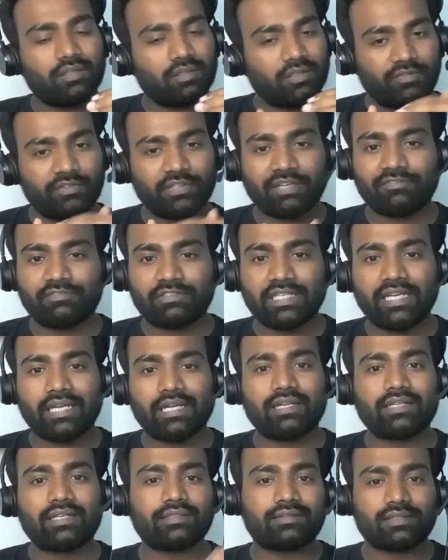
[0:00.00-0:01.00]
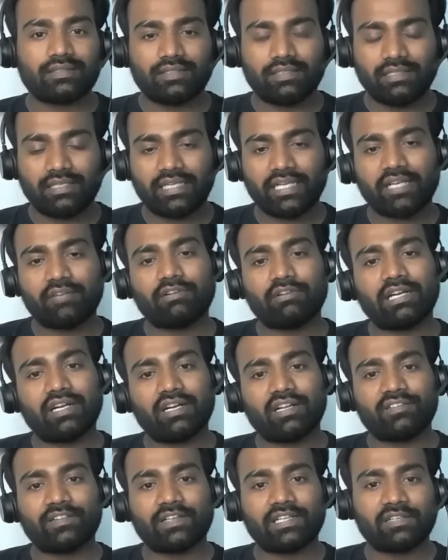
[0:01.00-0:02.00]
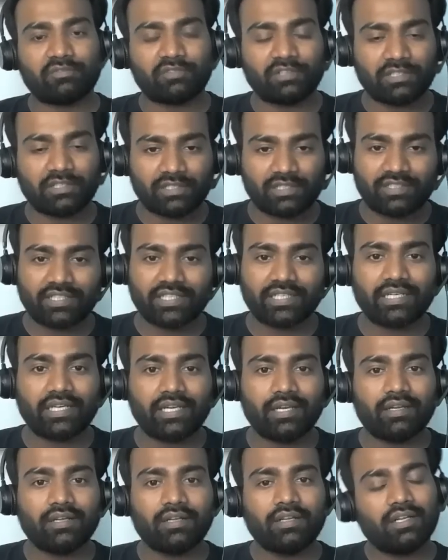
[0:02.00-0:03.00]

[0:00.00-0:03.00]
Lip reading: If you have 3 hours, take 1.5 hours for your theory.